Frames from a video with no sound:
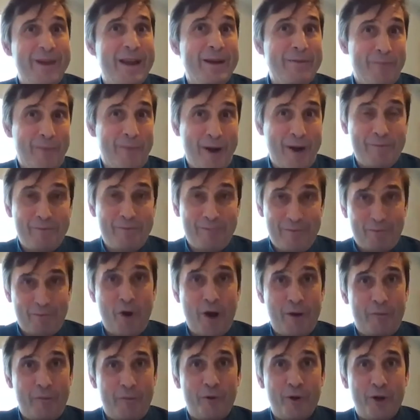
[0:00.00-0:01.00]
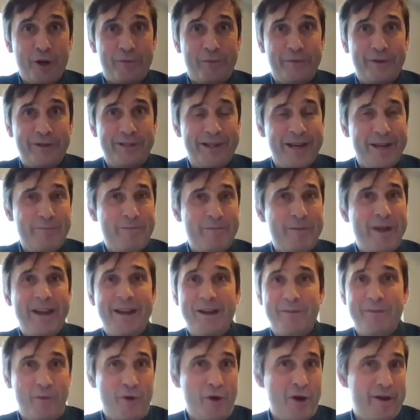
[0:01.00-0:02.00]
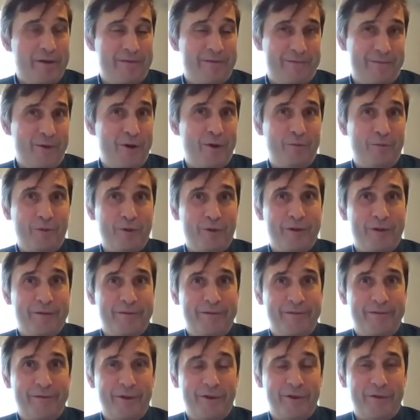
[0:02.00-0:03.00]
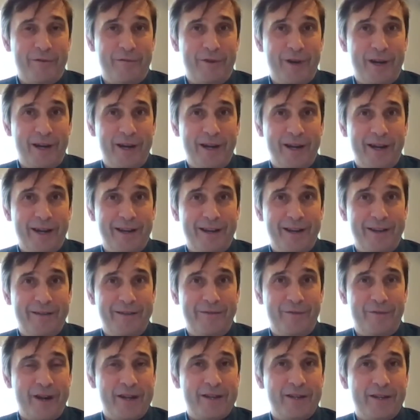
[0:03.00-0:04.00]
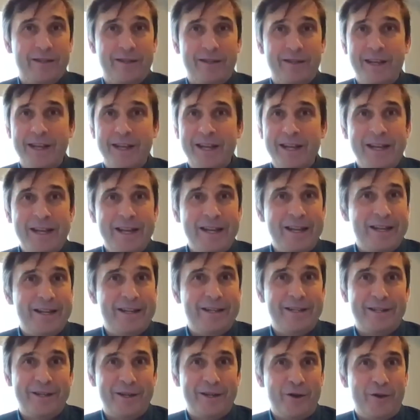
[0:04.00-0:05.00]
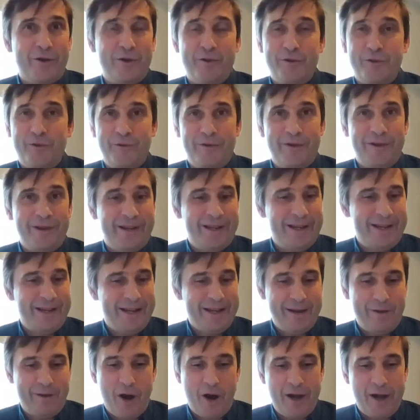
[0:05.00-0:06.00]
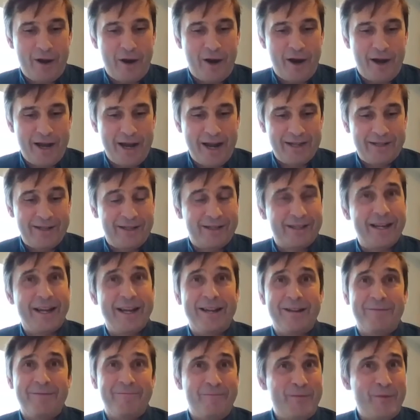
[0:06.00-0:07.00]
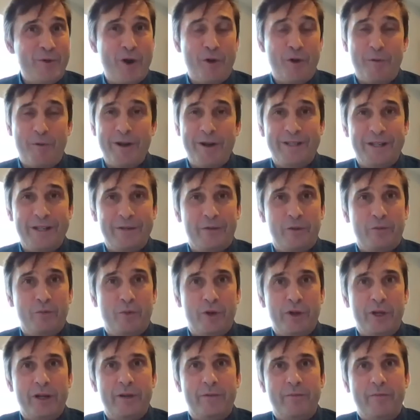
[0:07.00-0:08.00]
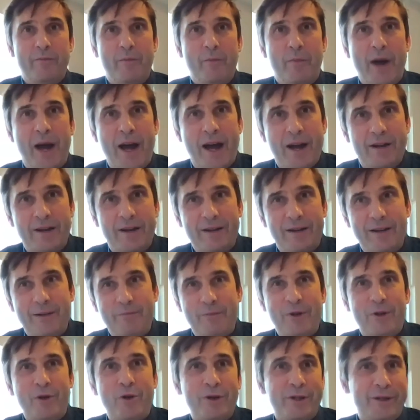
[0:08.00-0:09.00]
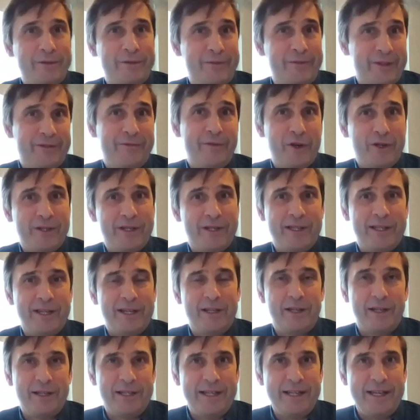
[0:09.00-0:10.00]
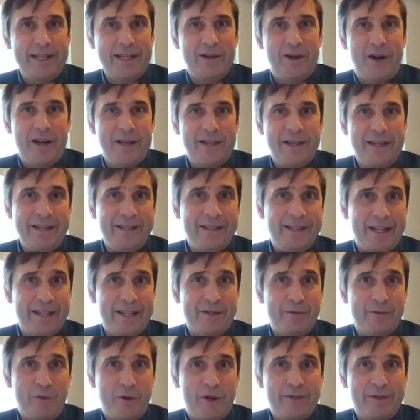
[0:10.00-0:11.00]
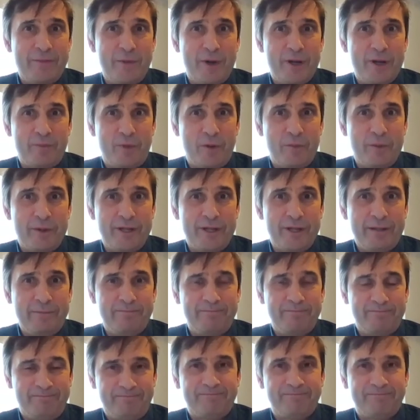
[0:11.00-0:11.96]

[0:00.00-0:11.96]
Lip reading: It might work for some, and it might not work for others. So, as I say, not one silver bullet, but because of its versatility, I think that's why it's most promising.